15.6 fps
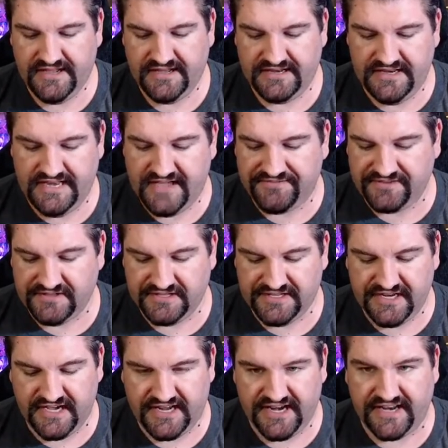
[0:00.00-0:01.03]
Definitely
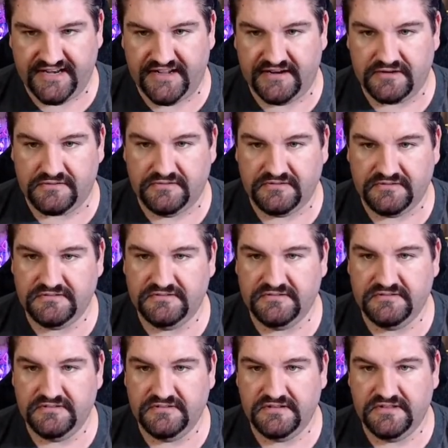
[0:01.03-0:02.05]
not identical.
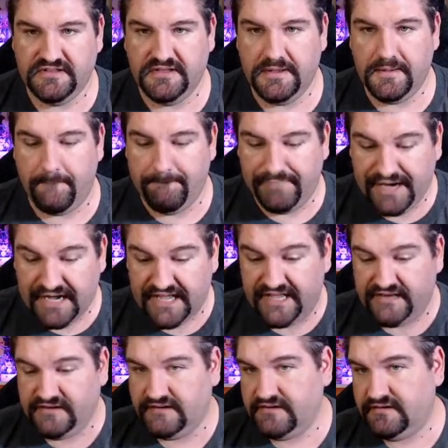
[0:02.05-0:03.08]

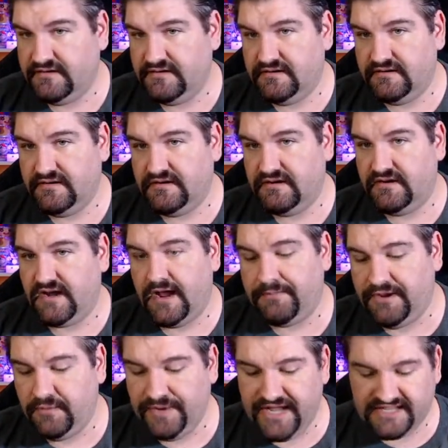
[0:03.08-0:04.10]
But, I
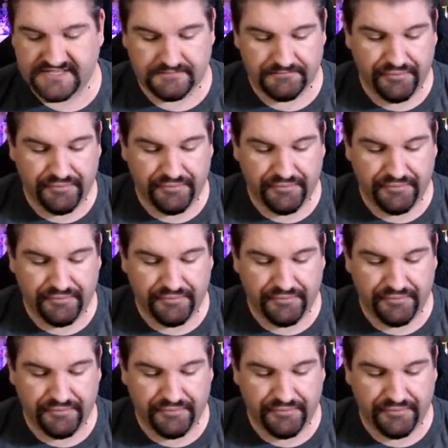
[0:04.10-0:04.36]
mean, we got some